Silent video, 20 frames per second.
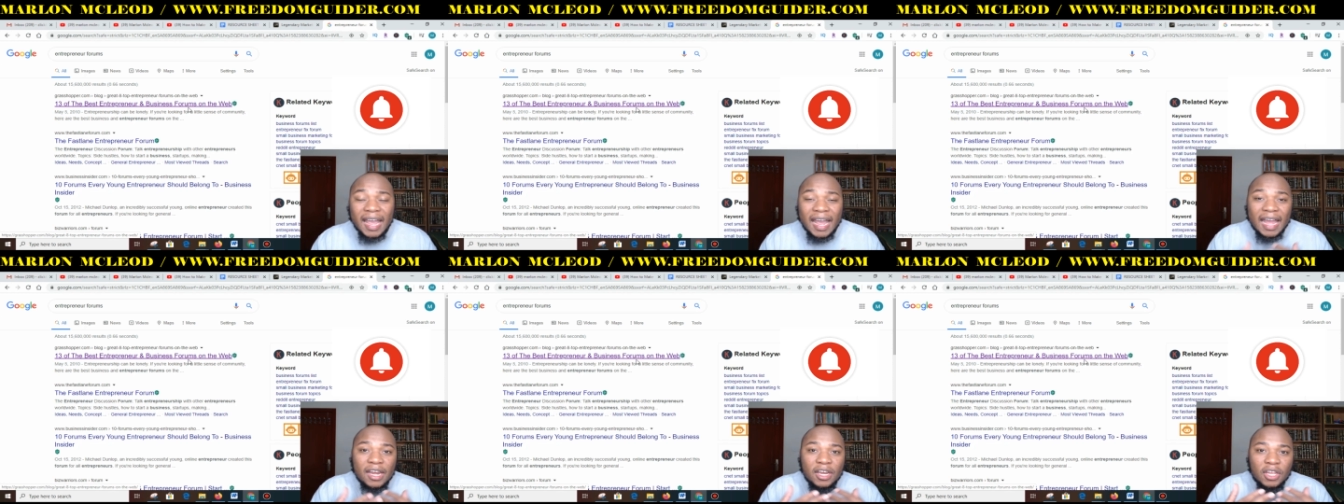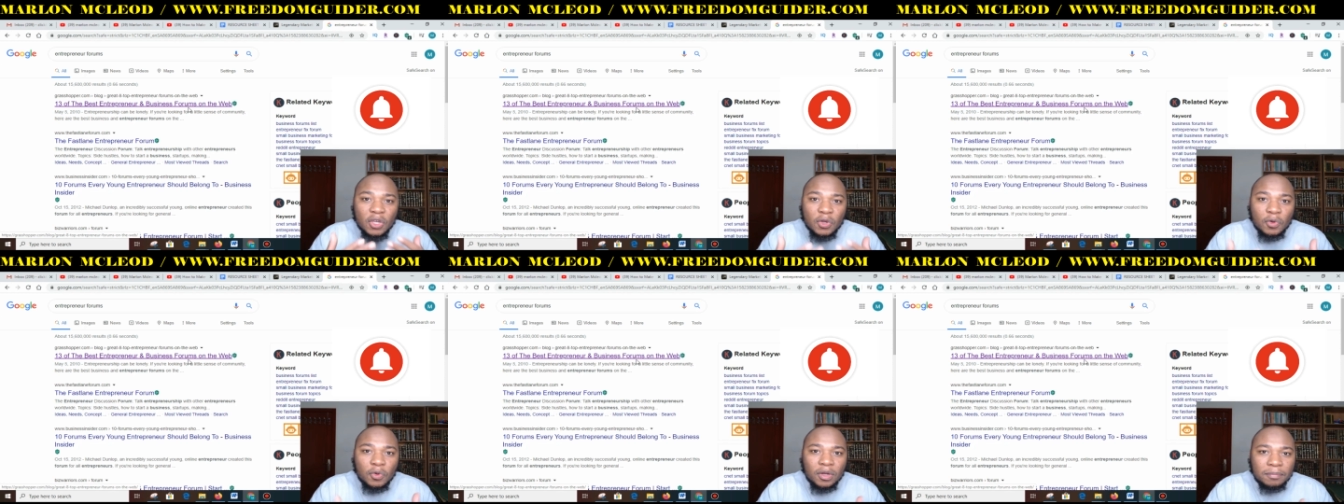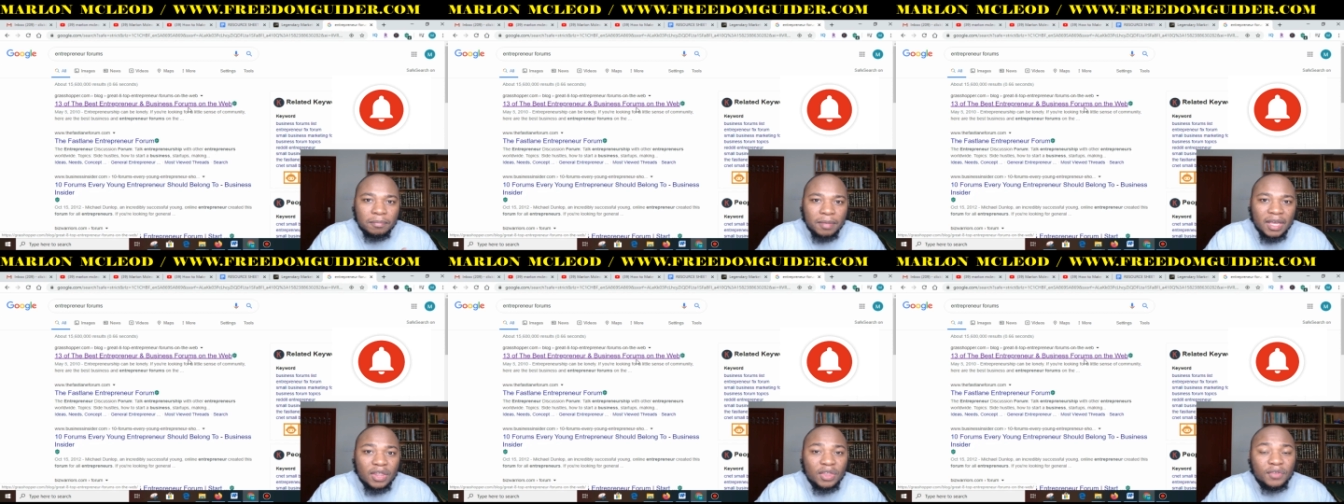and you
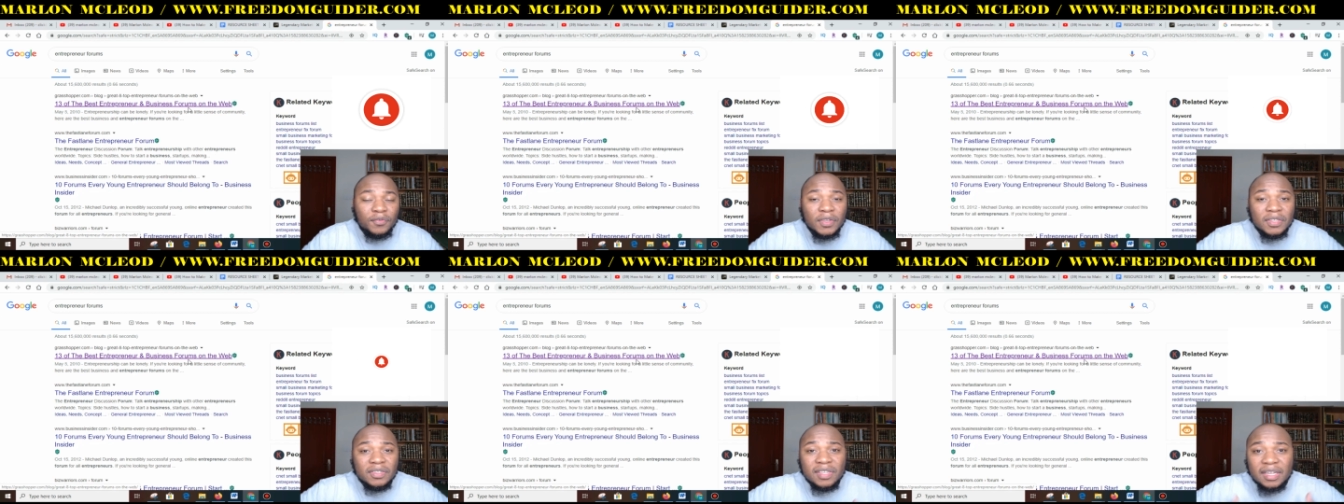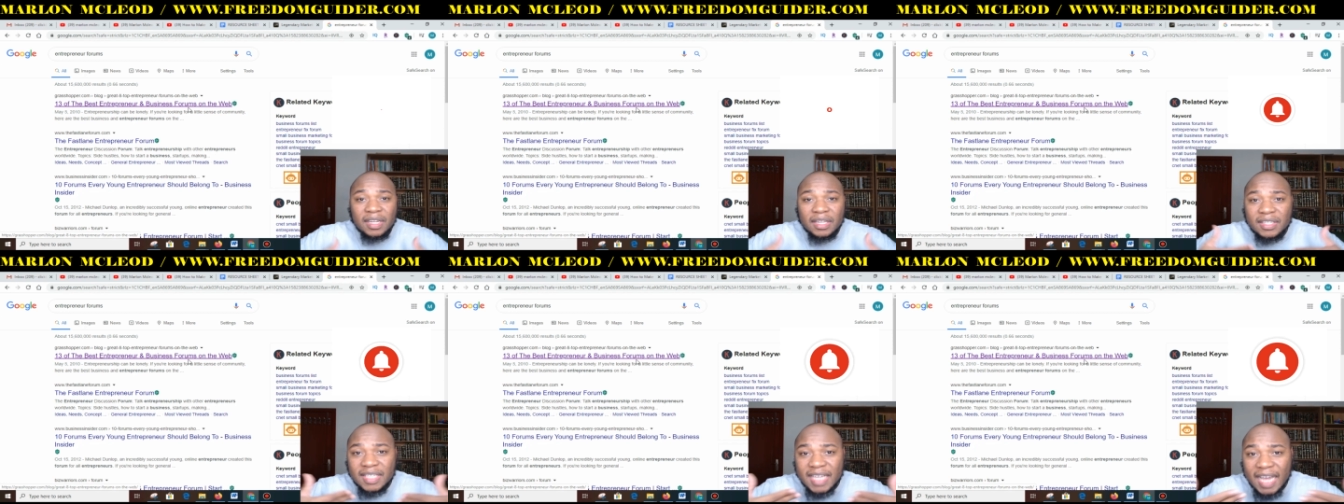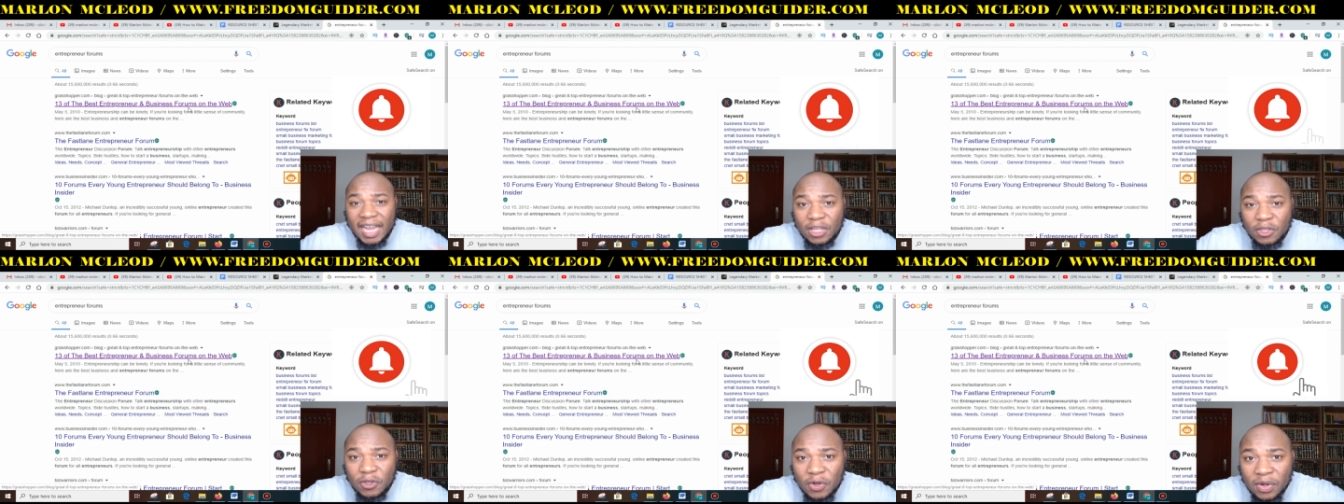will be the
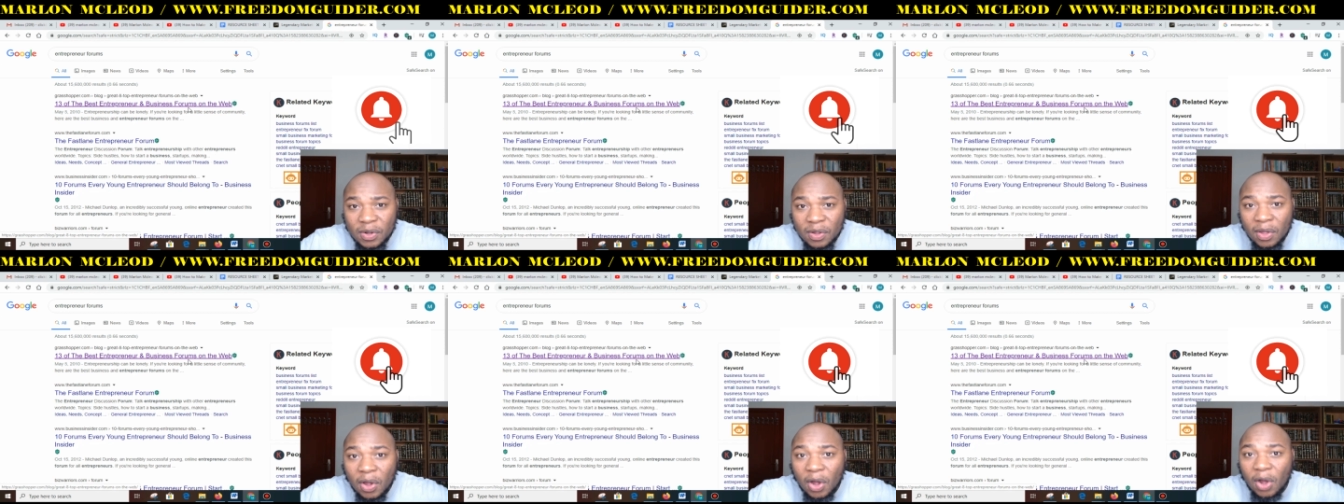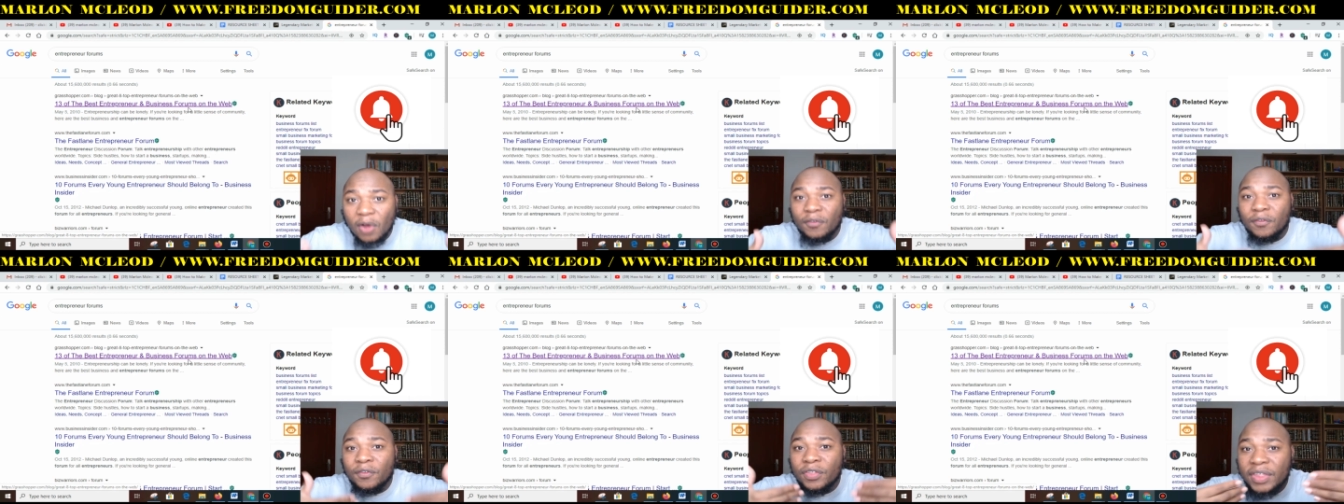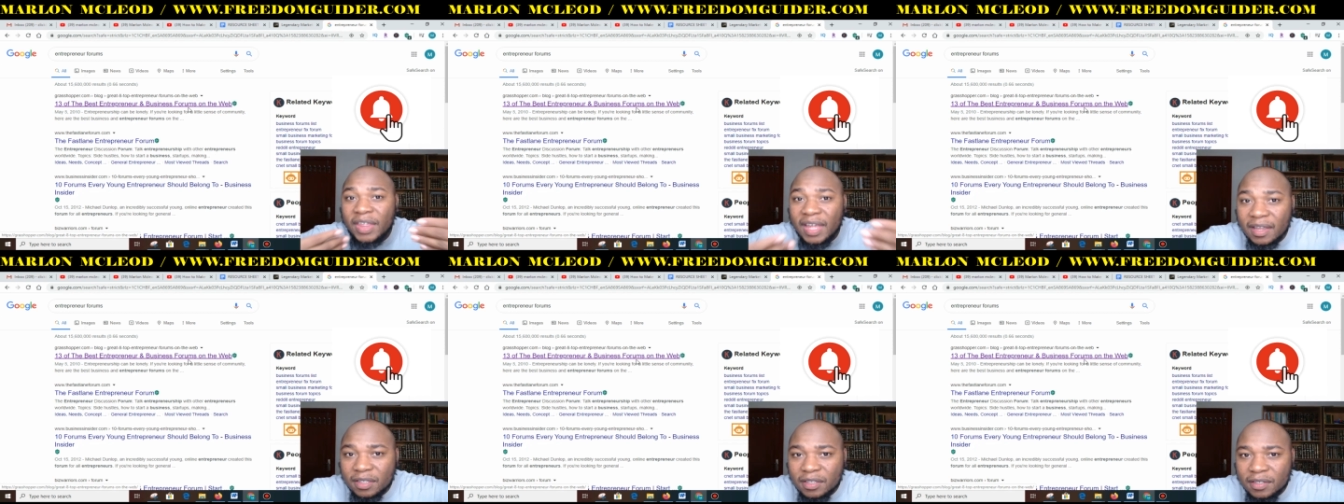facilitator
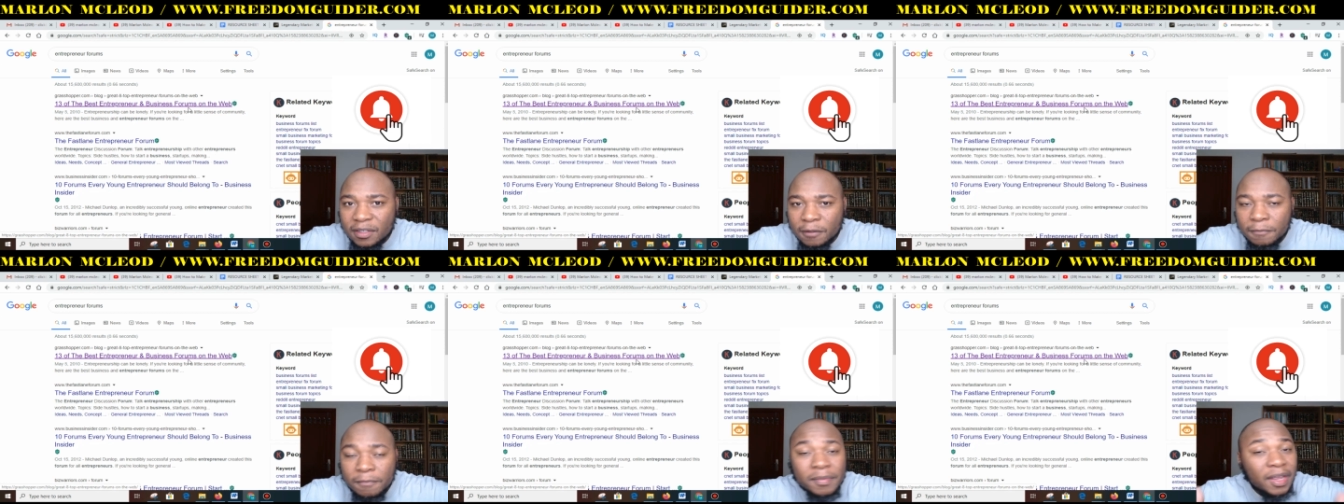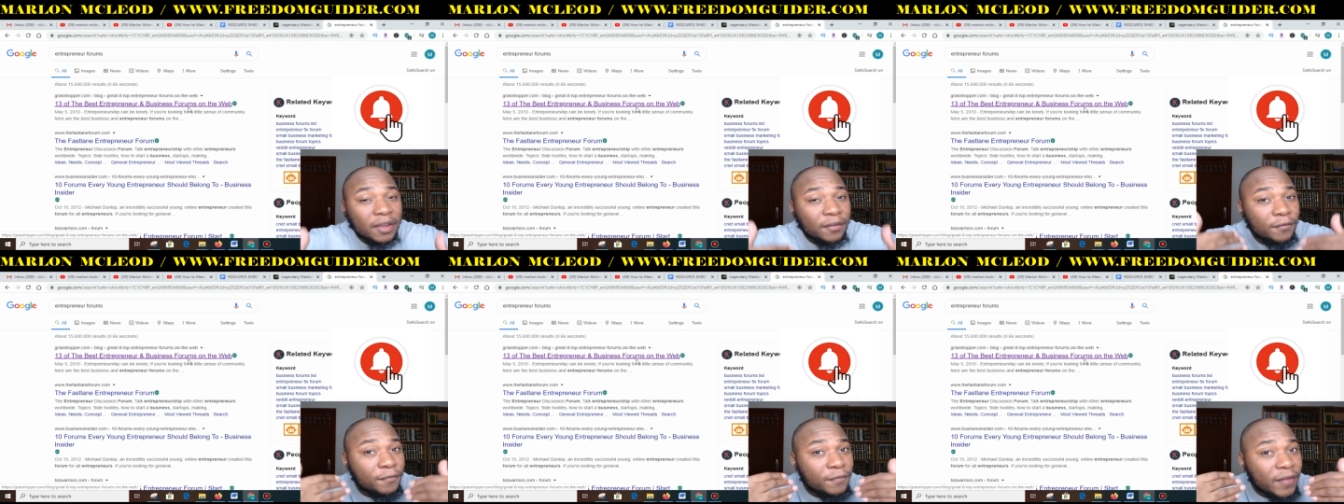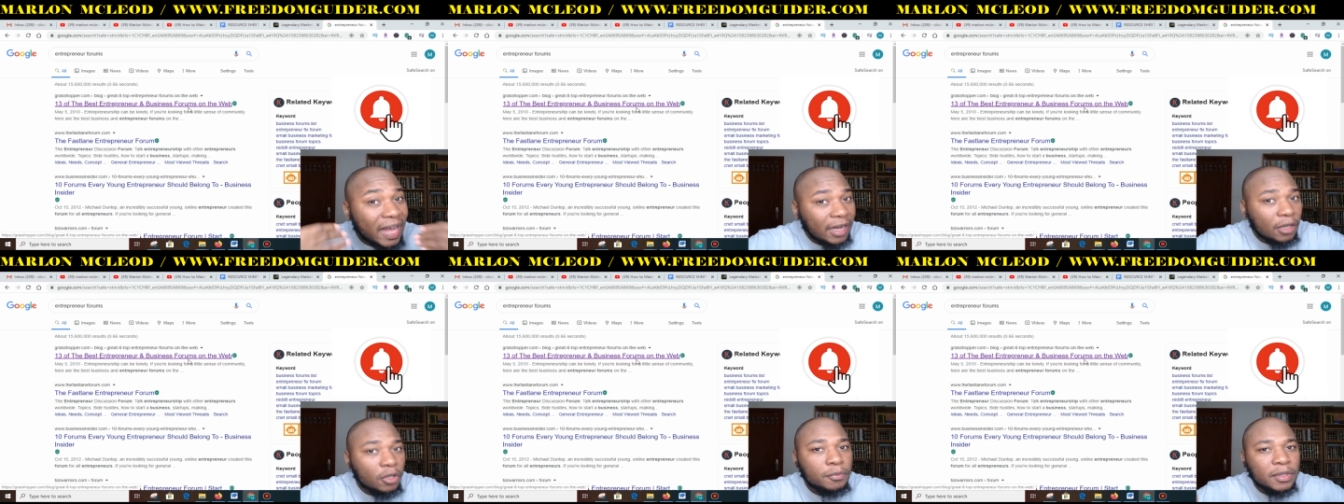of this
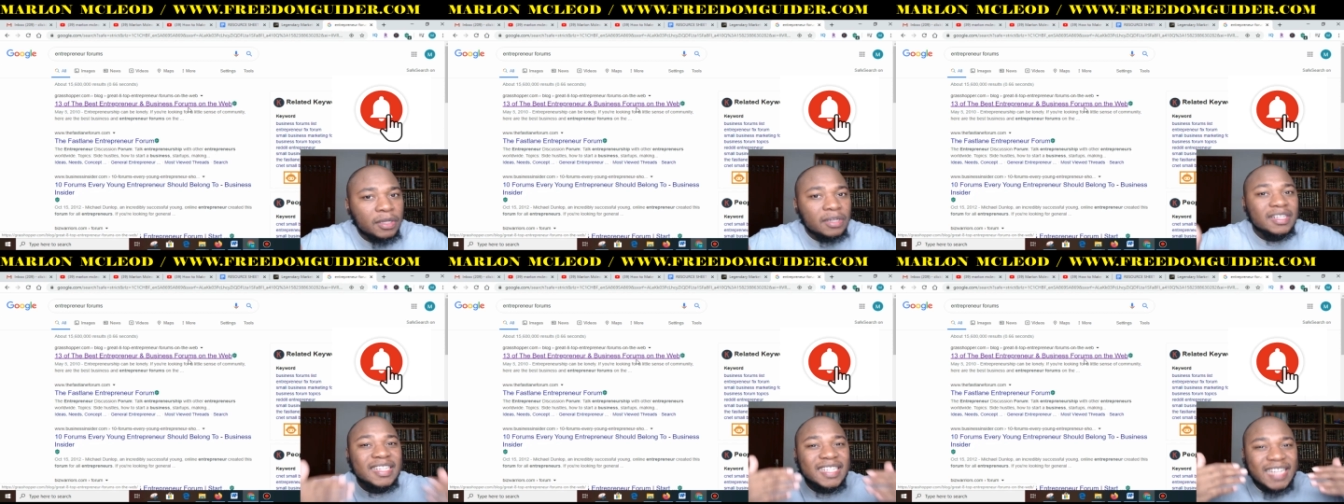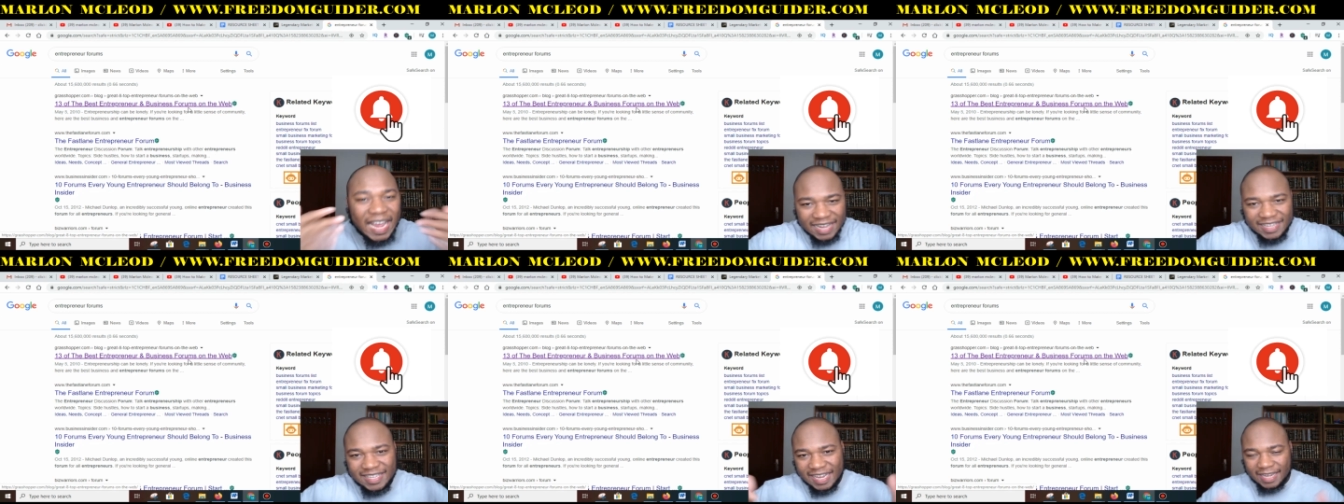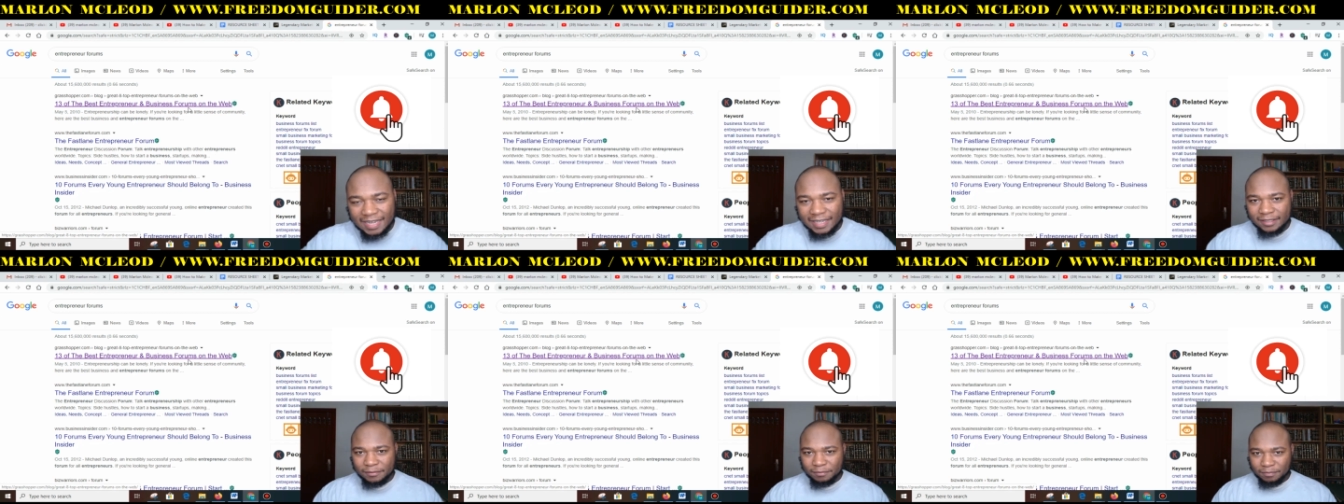valuable
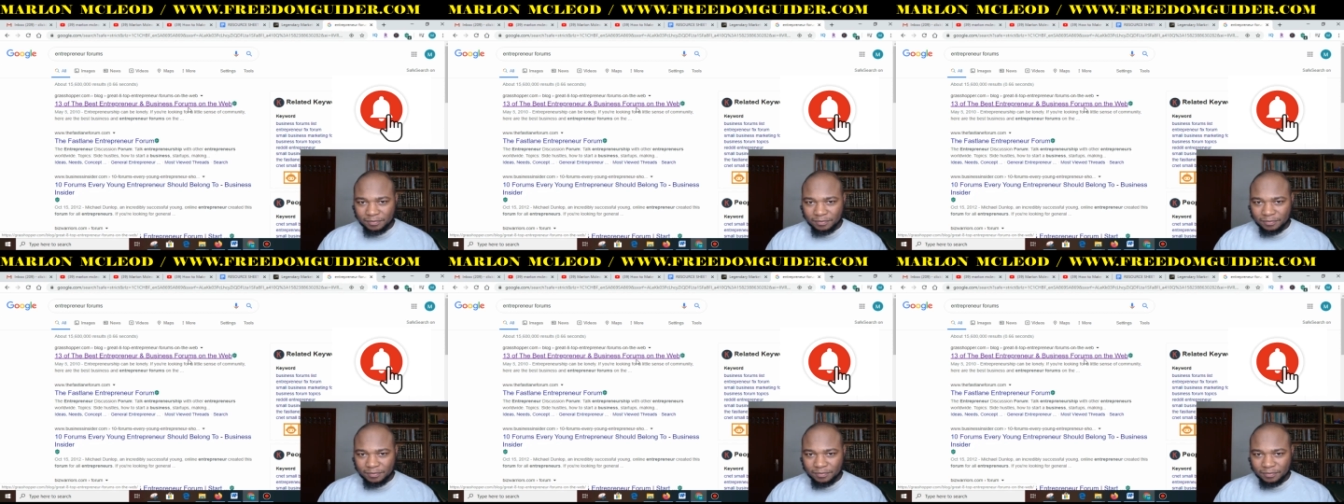data.